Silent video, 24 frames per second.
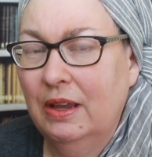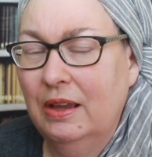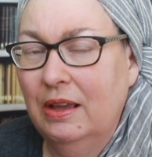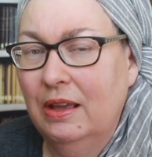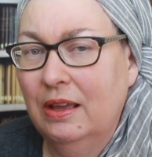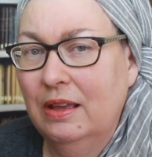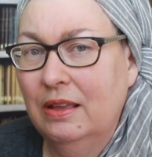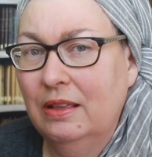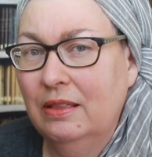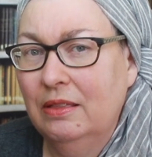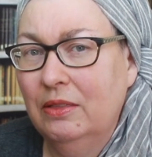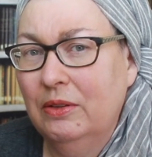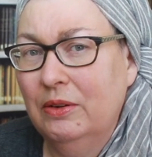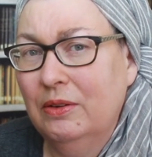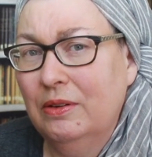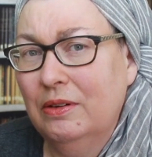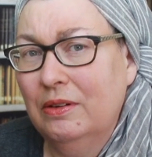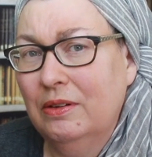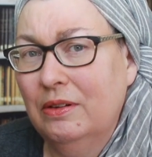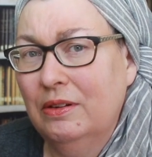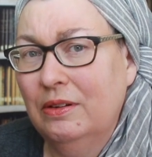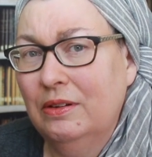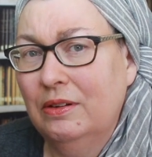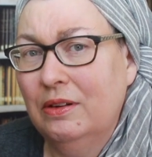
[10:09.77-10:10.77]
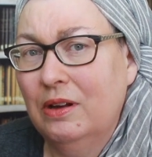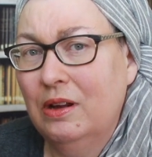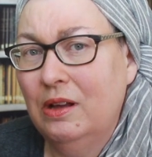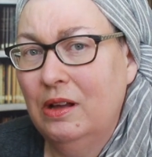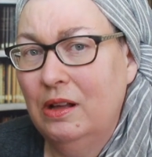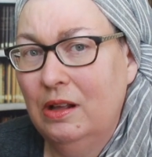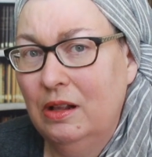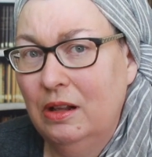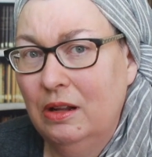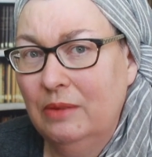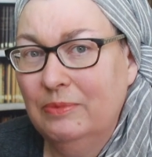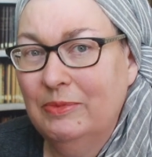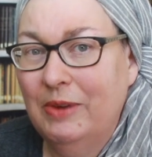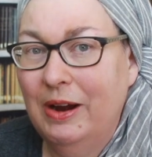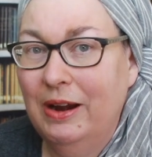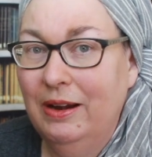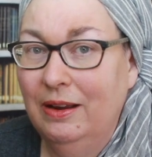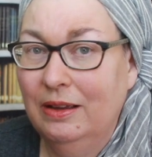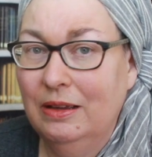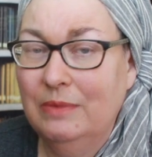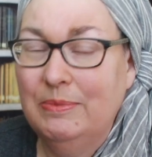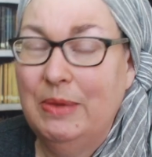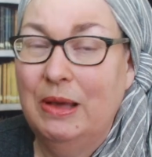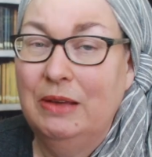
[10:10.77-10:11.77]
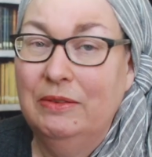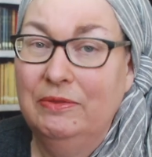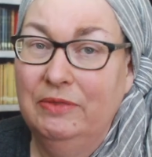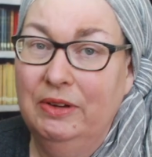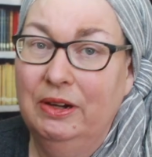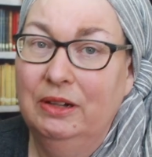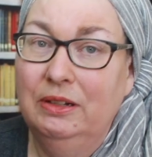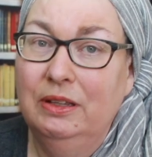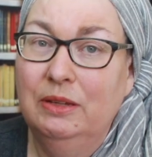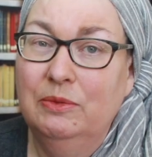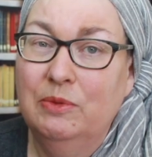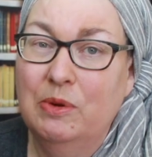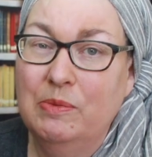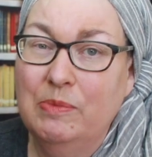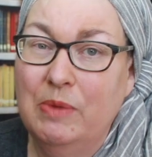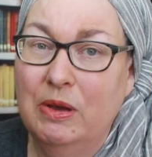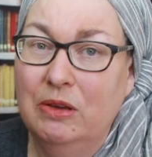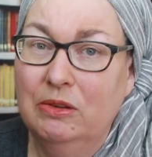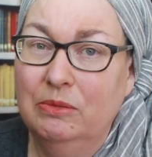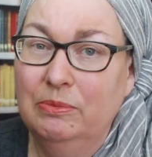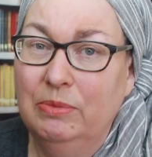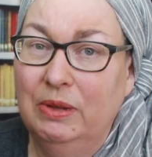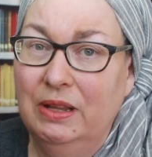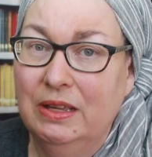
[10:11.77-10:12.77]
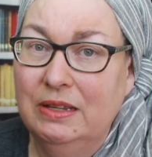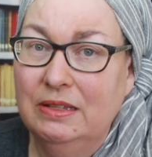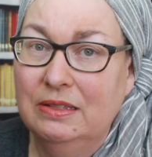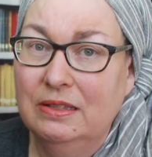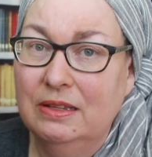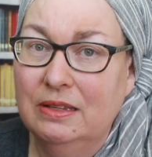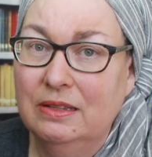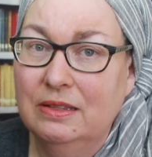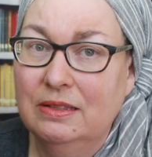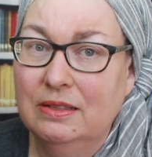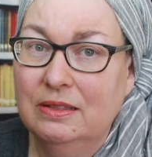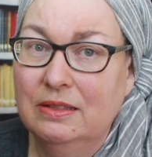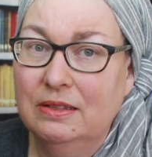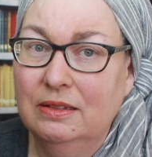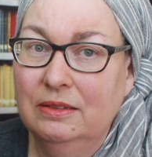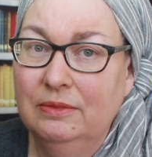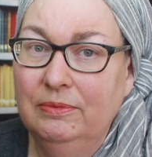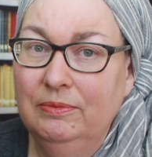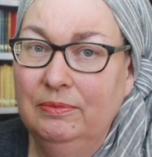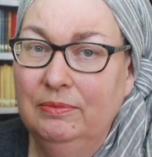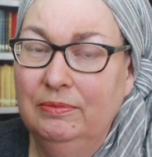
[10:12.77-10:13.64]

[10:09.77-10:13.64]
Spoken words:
And third, calm writing about fairly remote places.